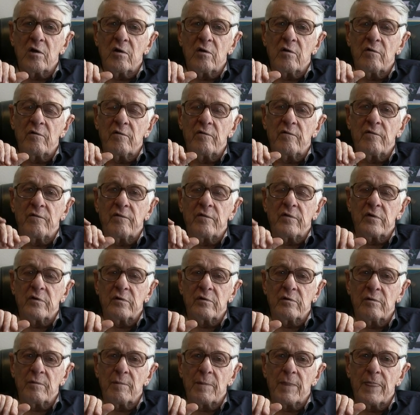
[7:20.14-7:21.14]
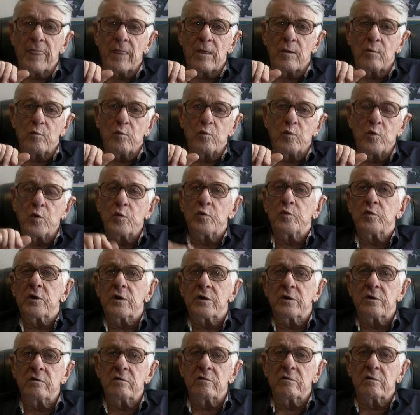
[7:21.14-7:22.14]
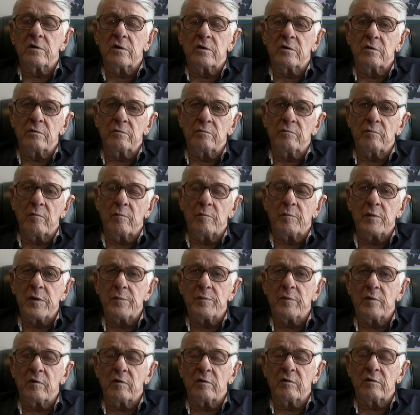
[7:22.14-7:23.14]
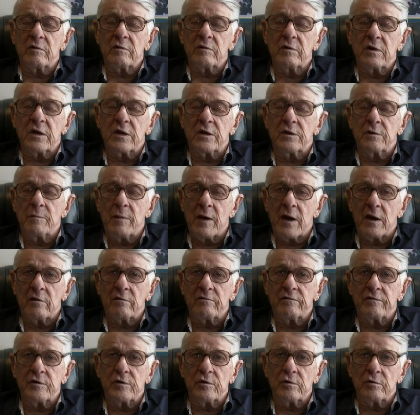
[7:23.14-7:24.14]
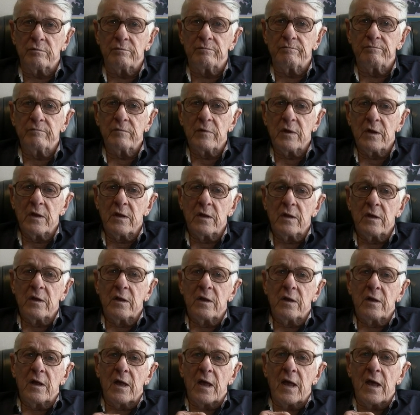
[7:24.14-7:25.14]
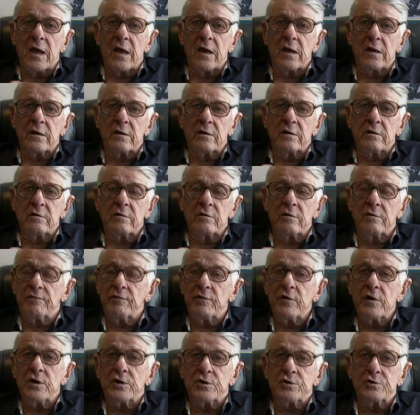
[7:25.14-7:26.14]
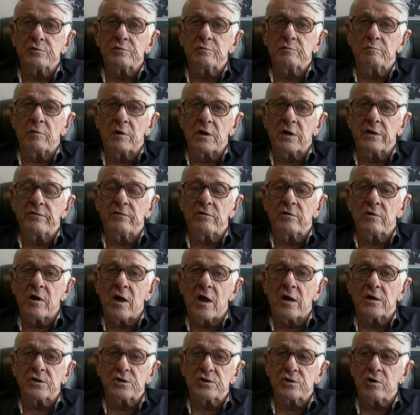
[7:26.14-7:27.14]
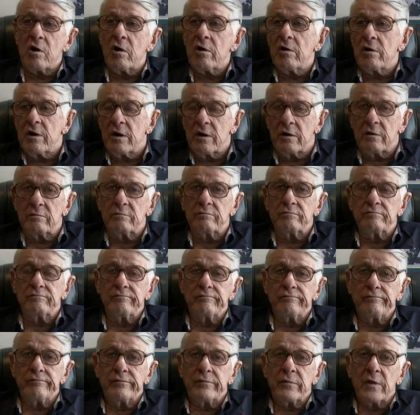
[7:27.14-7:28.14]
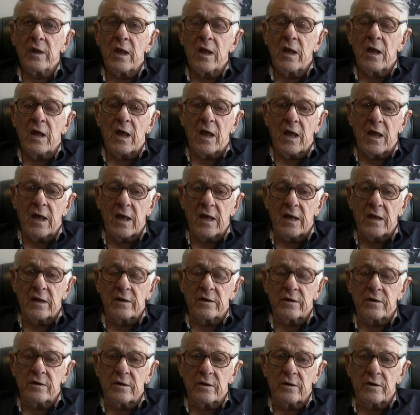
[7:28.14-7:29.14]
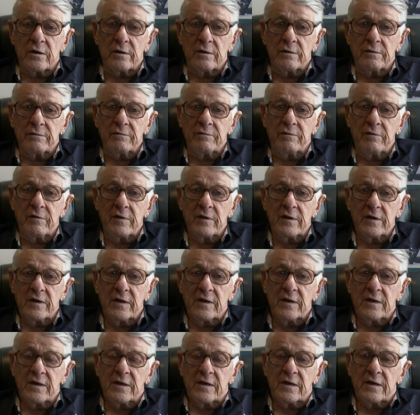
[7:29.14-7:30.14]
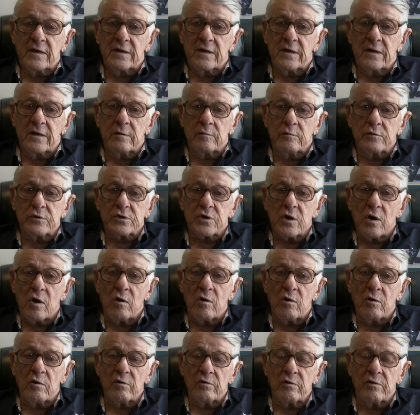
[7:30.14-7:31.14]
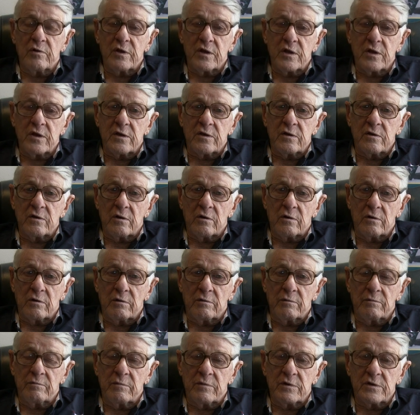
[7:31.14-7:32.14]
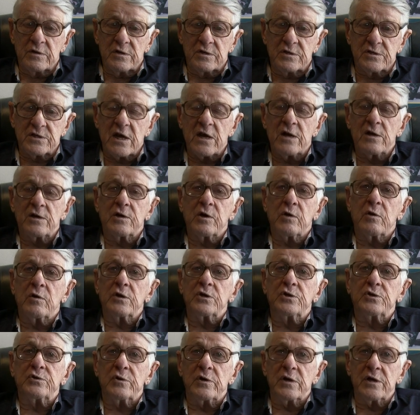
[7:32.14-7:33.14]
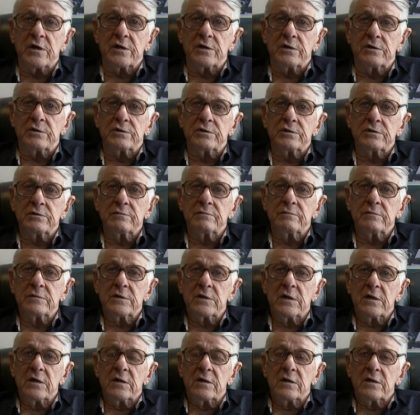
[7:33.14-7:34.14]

of uh, wounded uh, people in the battlefield. And the French, believe it or not, started it. And uh, it was called the uh, sanitary trains.